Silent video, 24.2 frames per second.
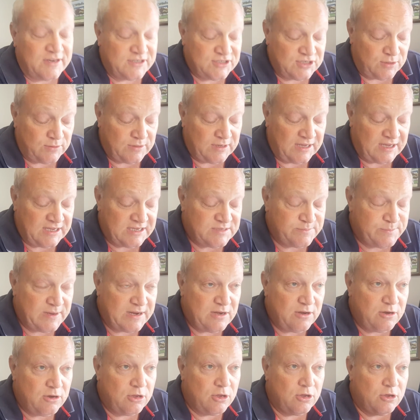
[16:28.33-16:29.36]
So he's
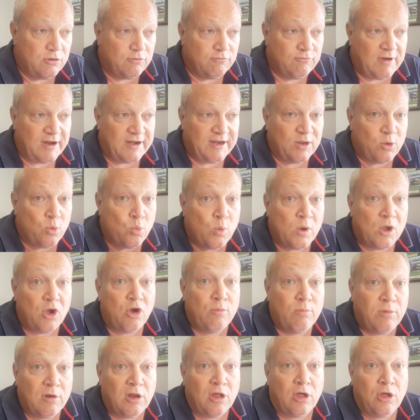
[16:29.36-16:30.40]
been running
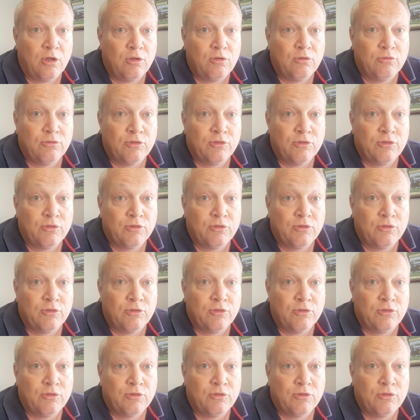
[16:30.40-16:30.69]
well below